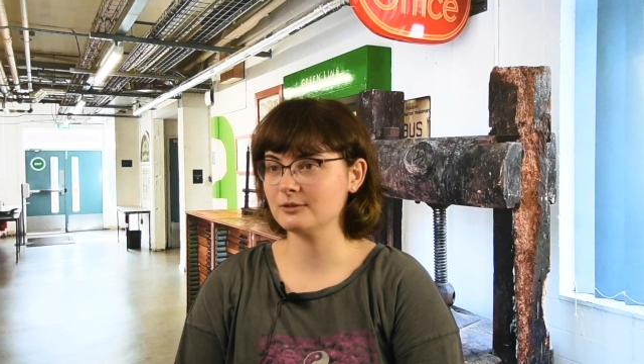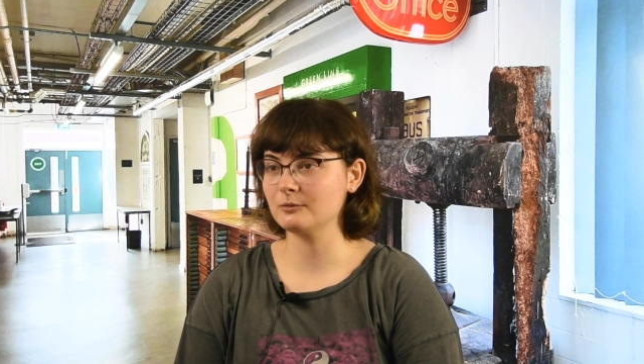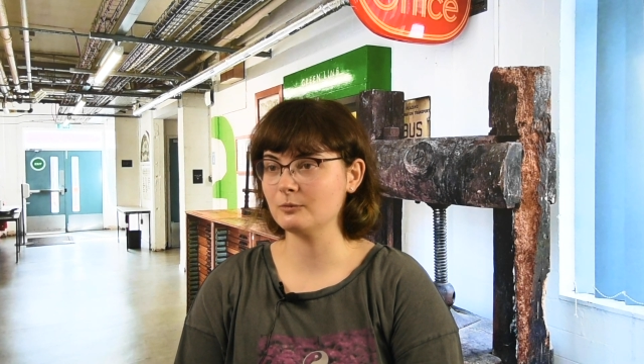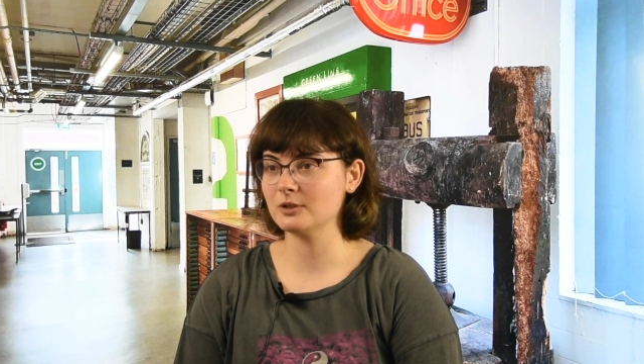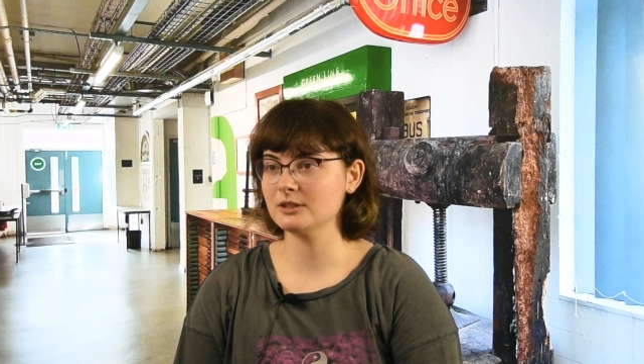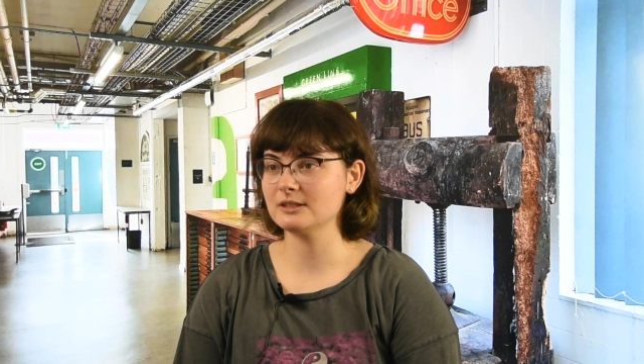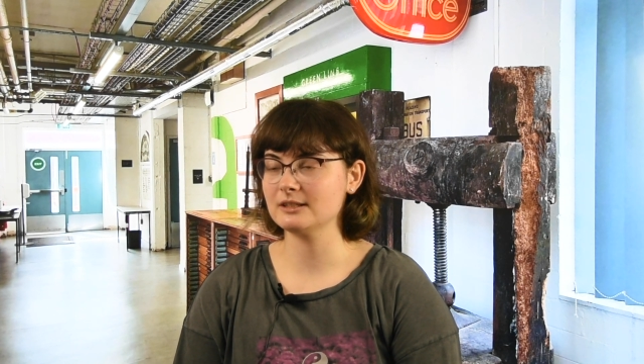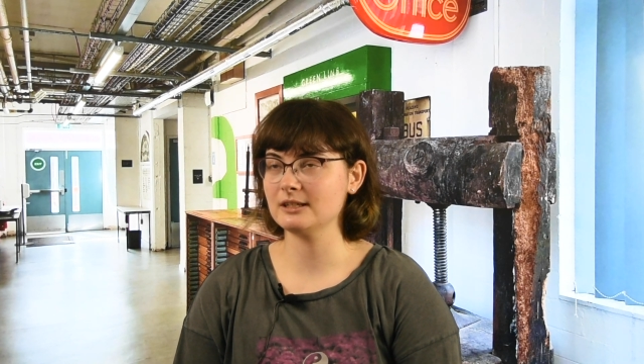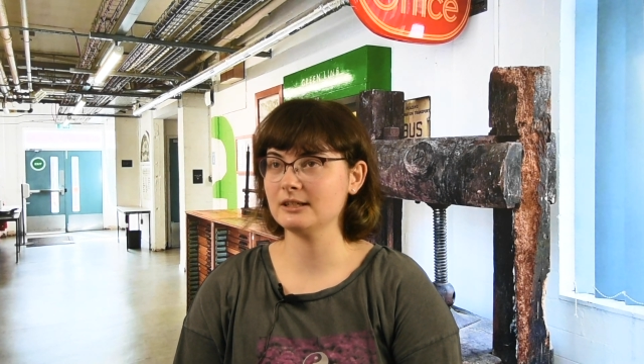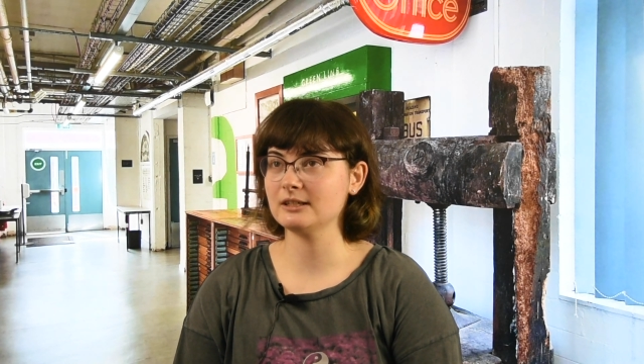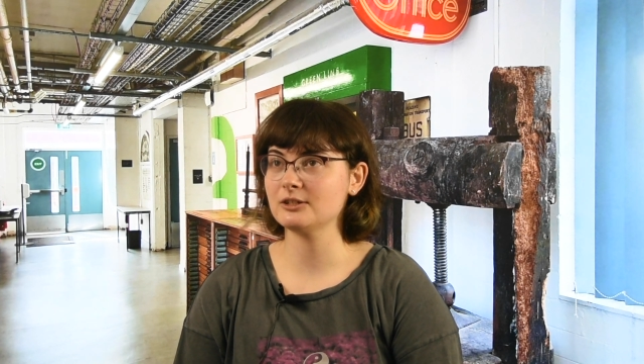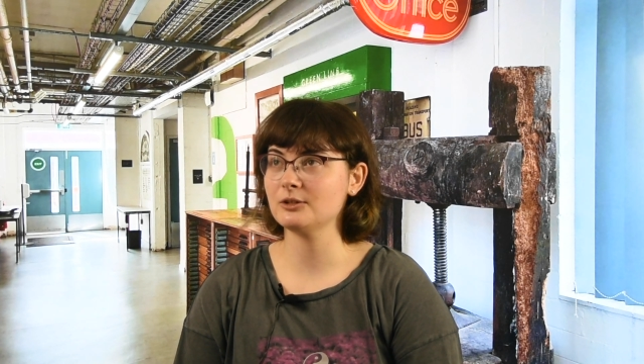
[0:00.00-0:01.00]

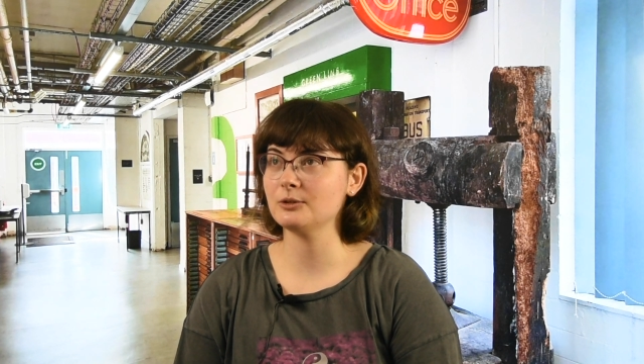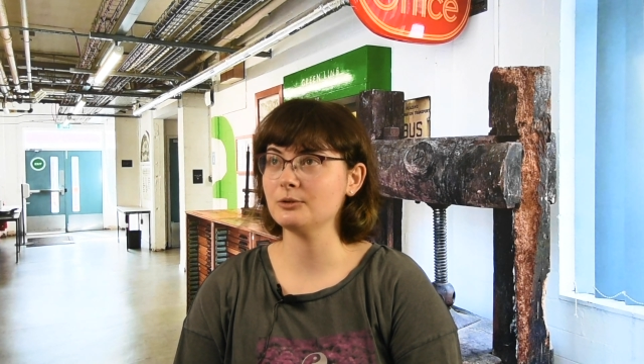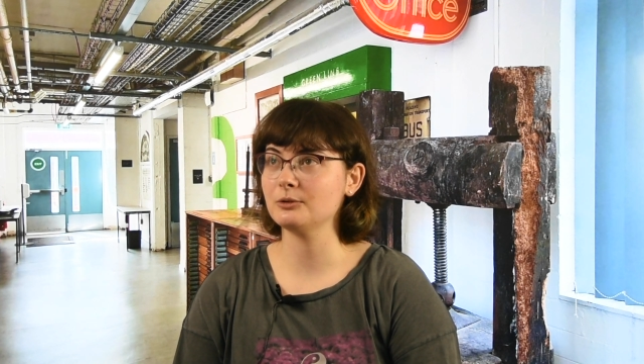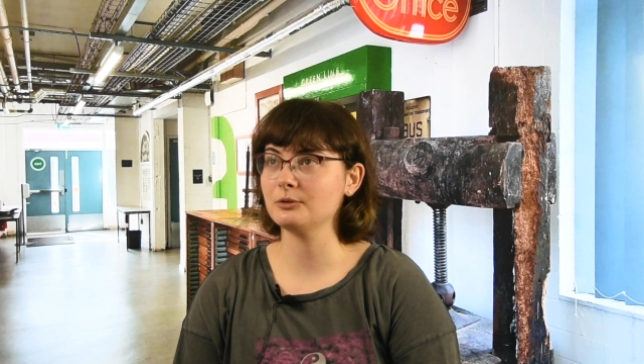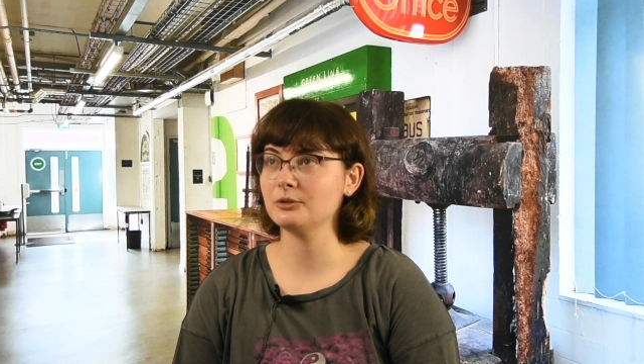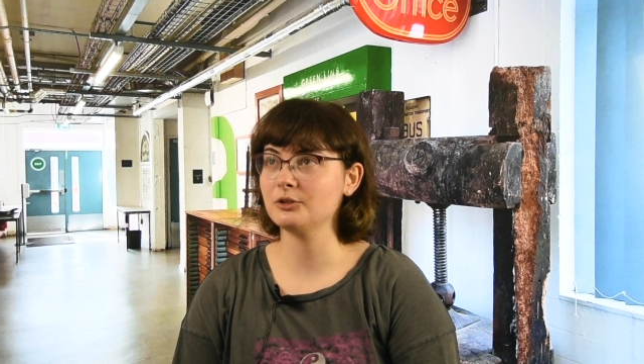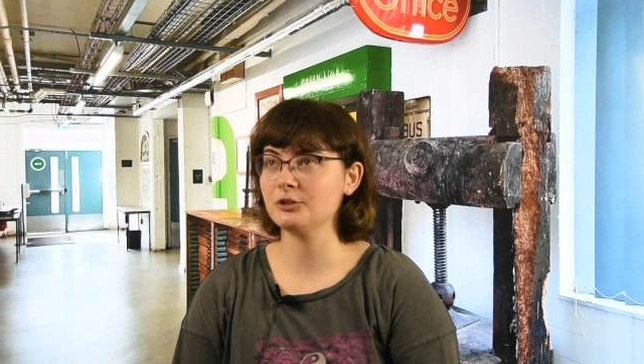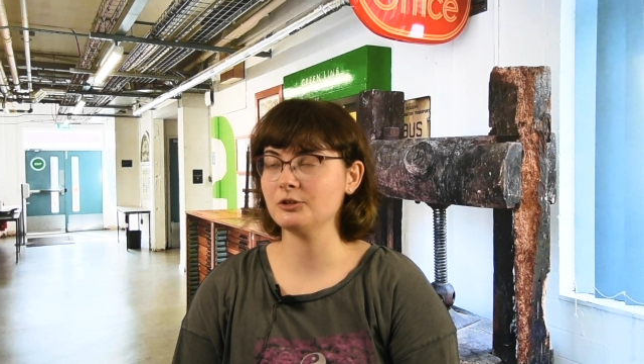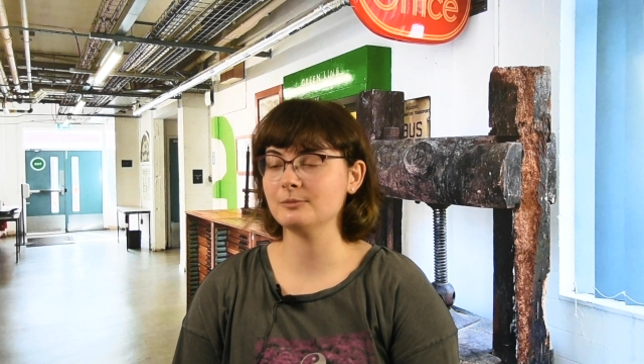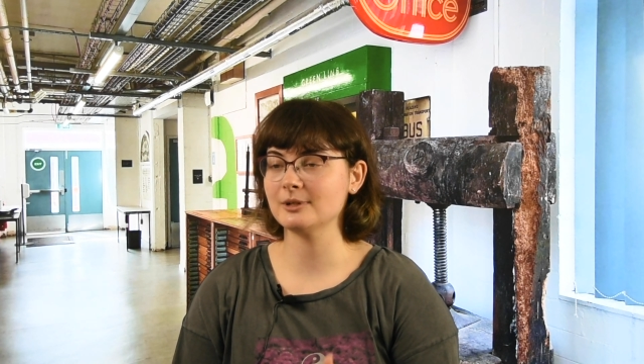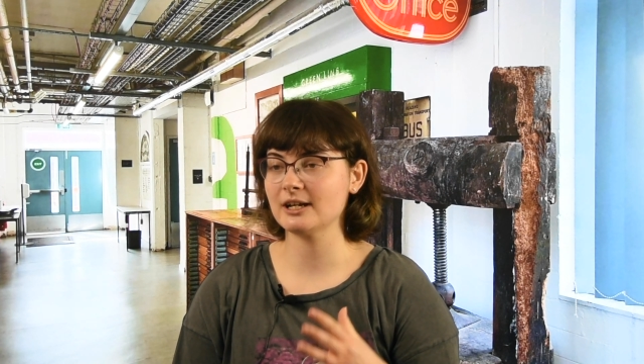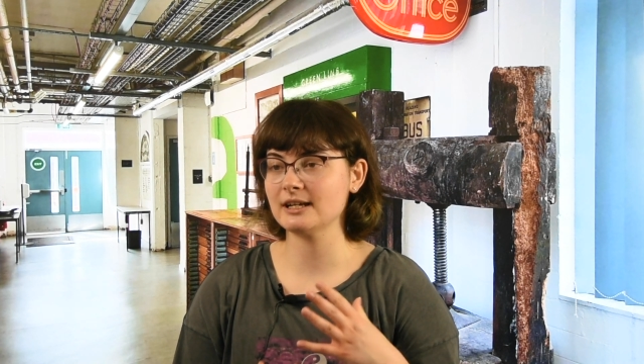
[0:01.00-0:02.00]
wanting to
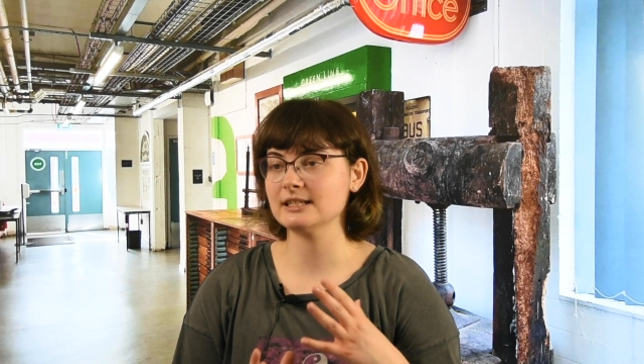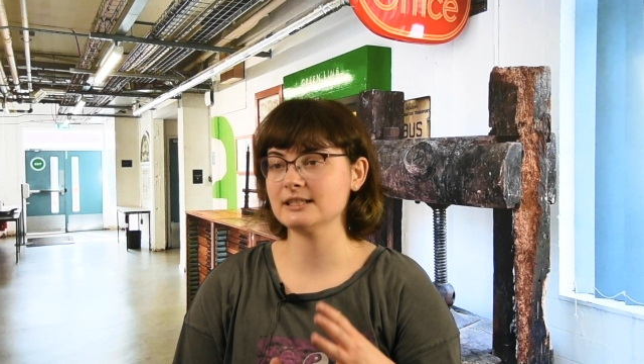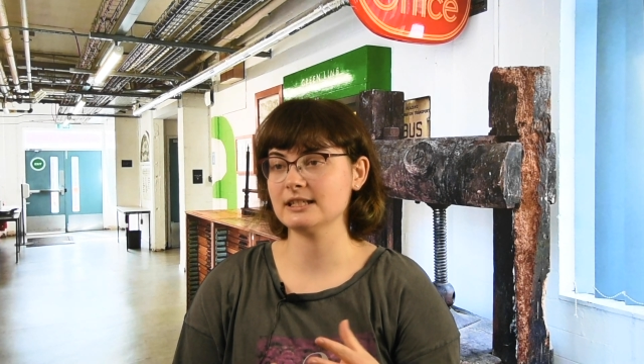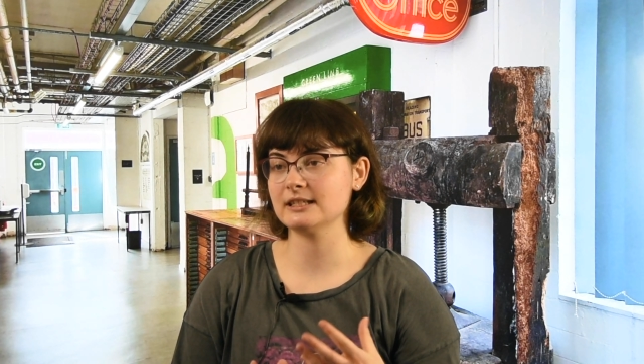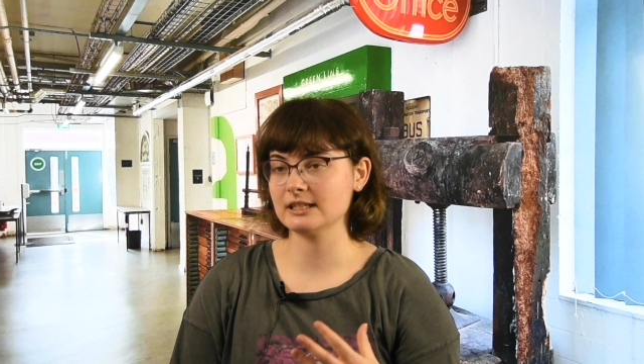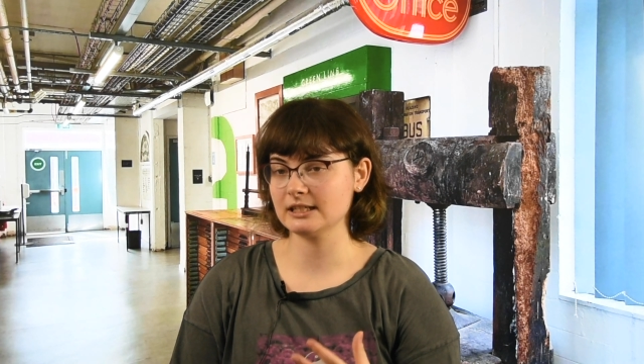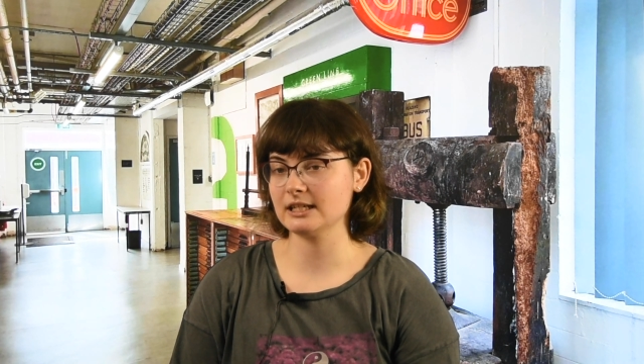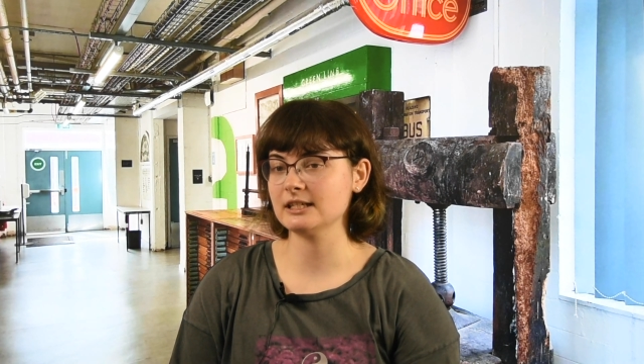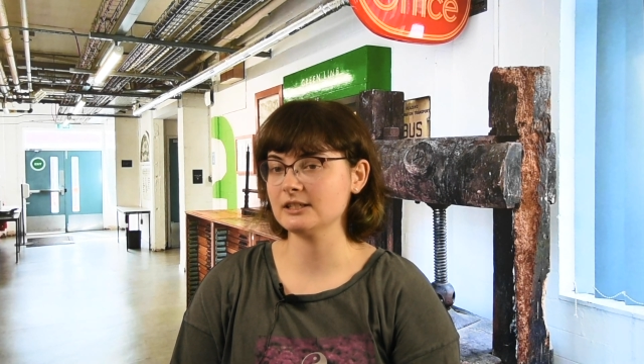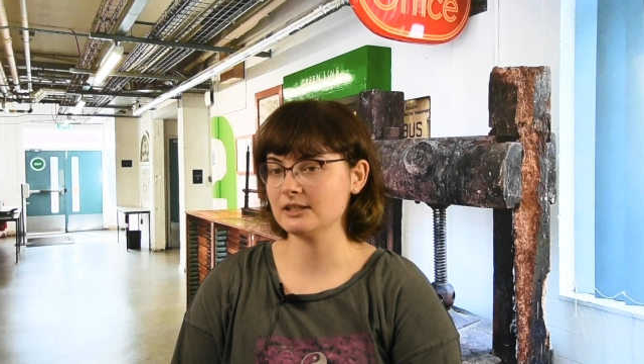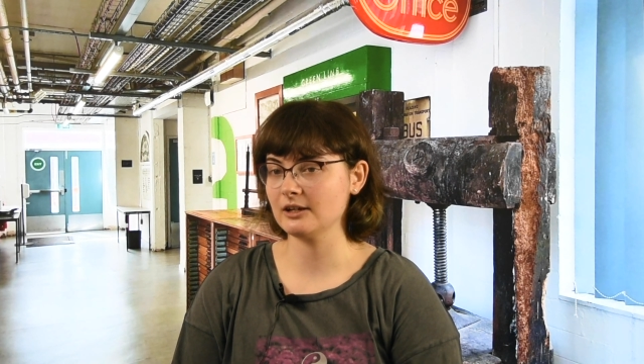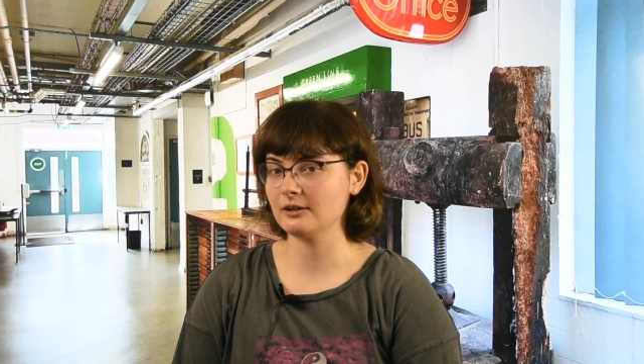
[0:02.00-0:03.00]
humanise the
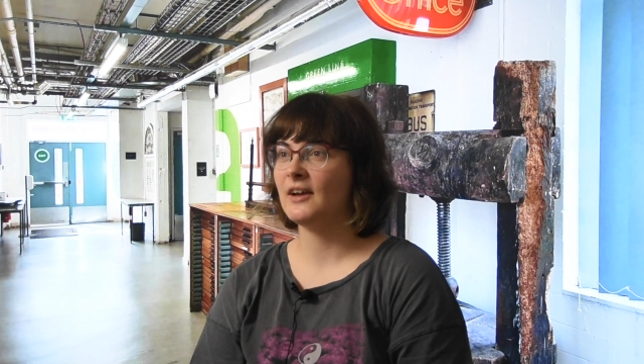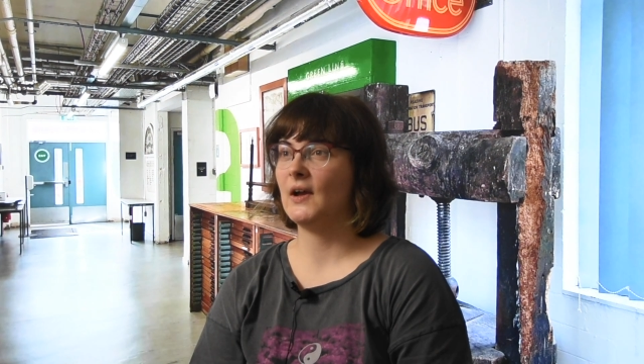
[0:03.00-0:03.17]
statistic